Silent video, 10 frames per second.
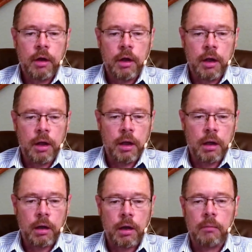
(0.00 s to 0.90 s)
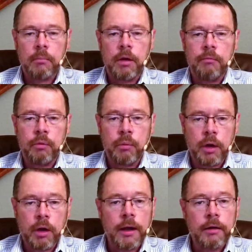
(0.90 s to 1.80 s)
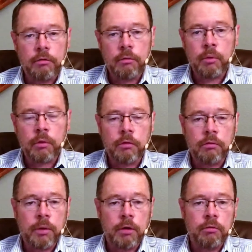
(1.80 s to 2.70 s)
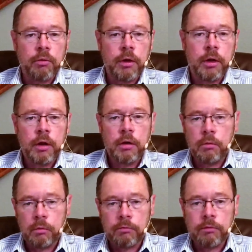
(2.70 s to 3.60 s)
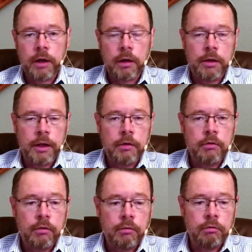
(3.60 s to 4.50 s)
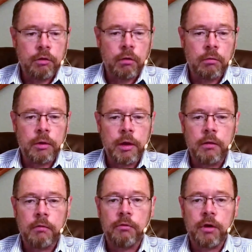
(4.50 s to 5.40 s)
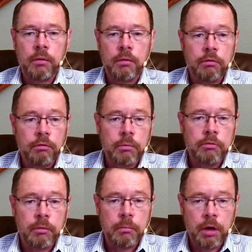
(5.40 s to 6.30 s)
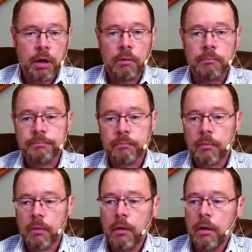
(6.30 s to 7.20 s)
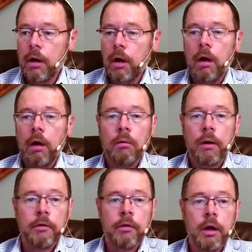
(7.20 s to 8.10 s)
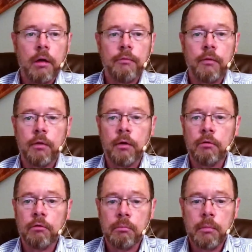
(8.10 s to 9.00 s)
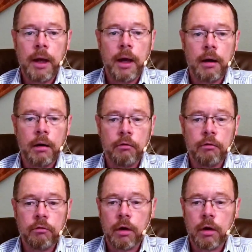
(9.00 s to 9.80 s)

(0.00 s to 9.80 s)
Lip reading: And if you would like to support this ministry, you will find a link to do so in the video description below. All right, enough of those matters.